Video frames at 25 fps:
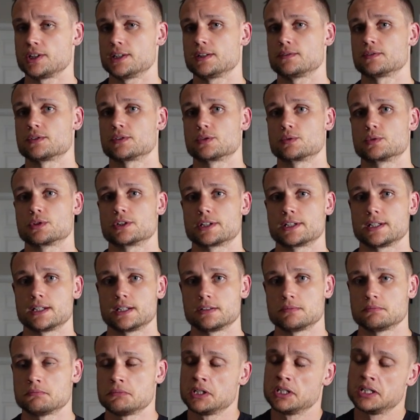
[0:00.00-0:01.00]
after a
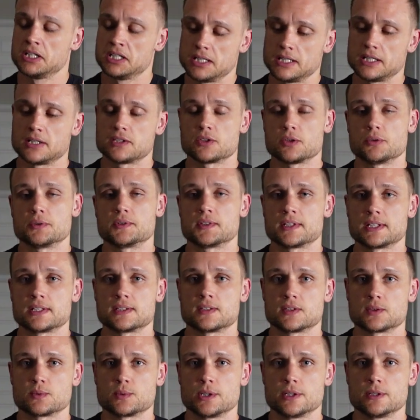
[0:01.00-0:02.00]
workout is always
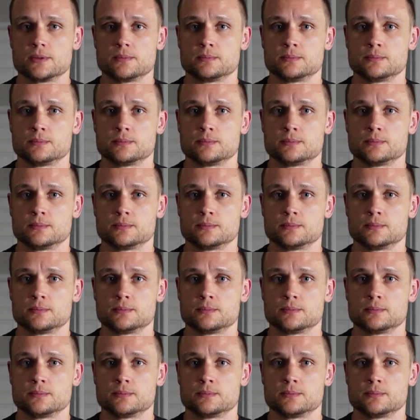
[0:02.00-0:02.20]
nice as well.